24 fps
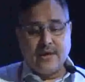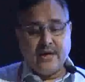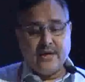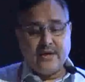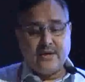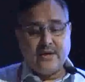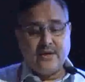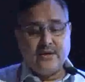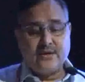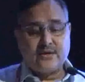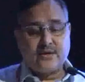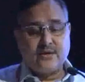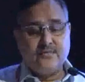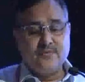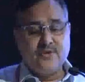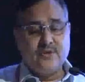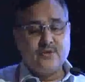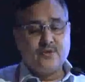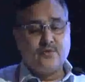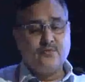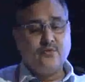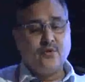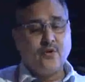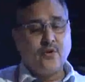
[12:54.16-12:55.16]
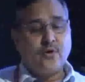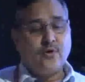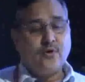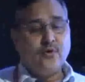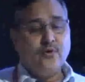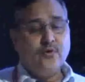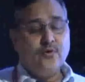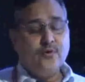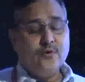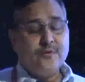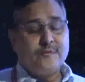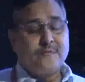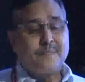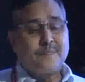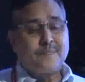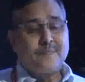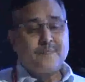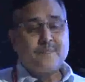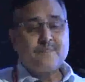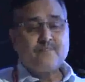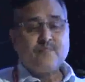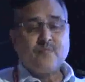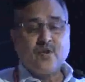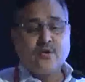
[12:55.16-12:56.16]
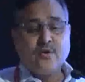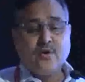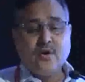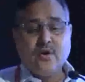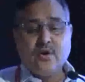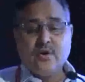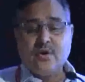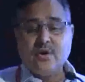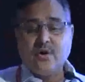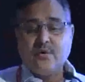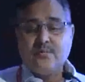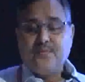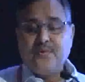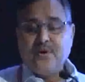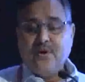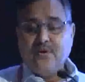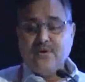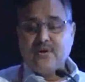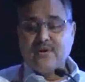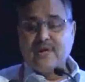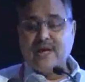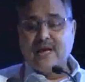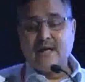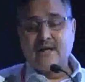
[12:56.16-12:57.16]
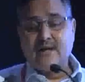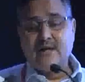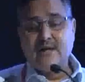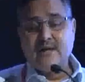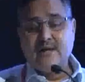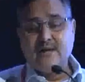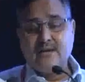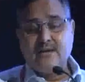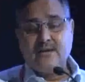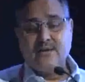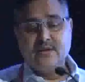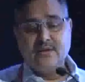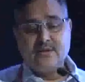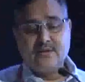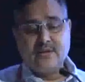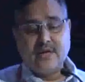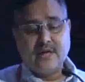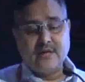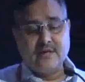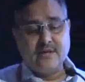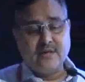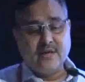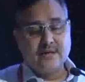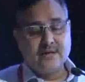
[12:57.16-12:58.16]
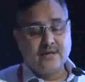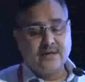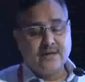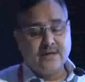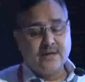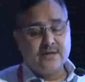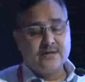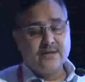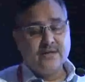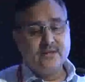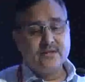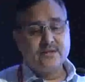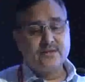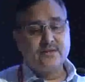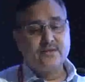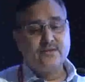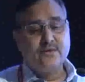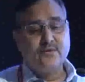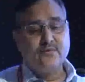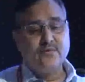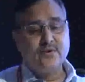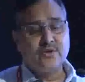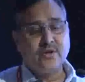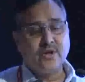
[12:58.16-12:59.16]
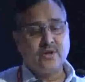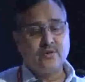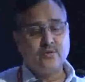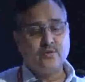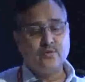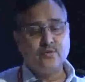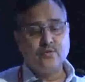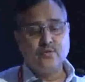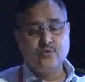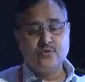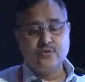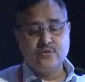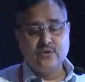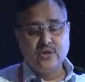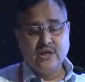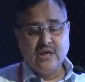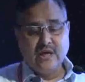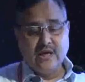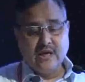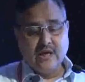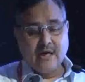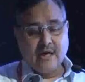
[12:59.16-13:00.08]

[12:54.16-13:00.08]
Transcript: antihistamines we all know. Now beyond that, these are the other agents which are used.